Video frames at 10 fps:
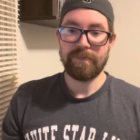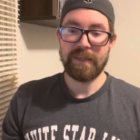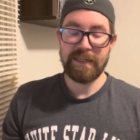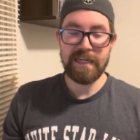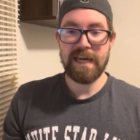
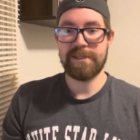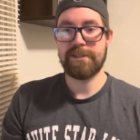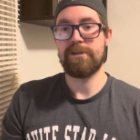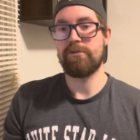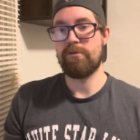
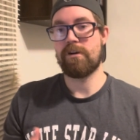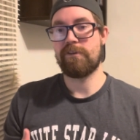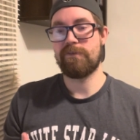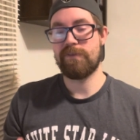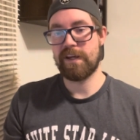Yes, you are
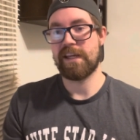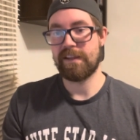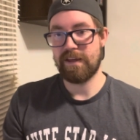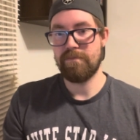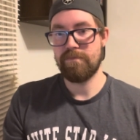funding
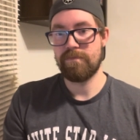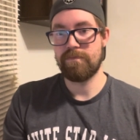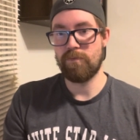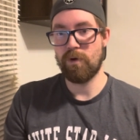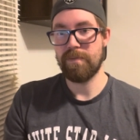them
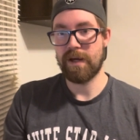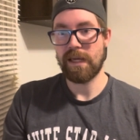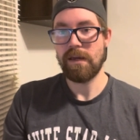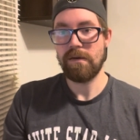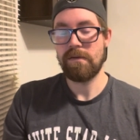more
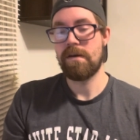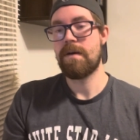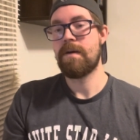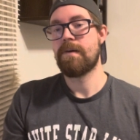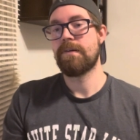money,
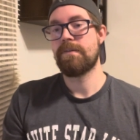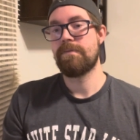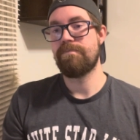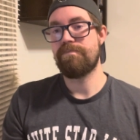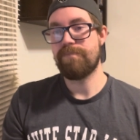
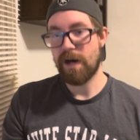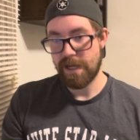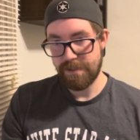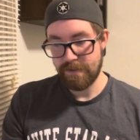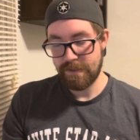
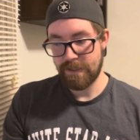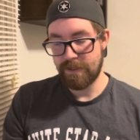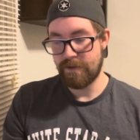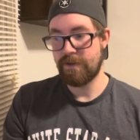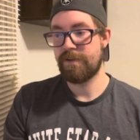but
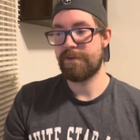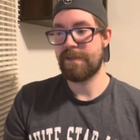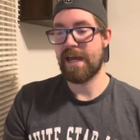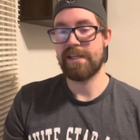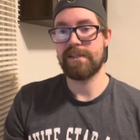
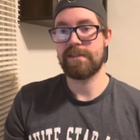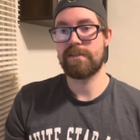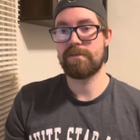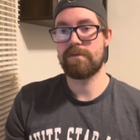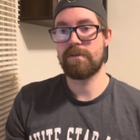that
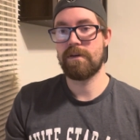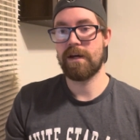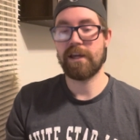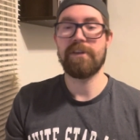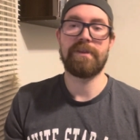is
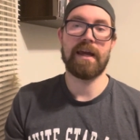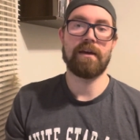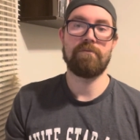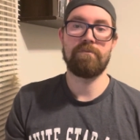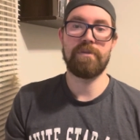a good thing
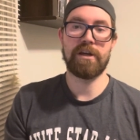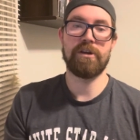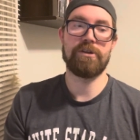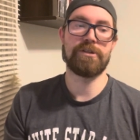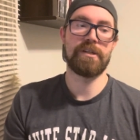
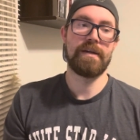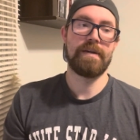because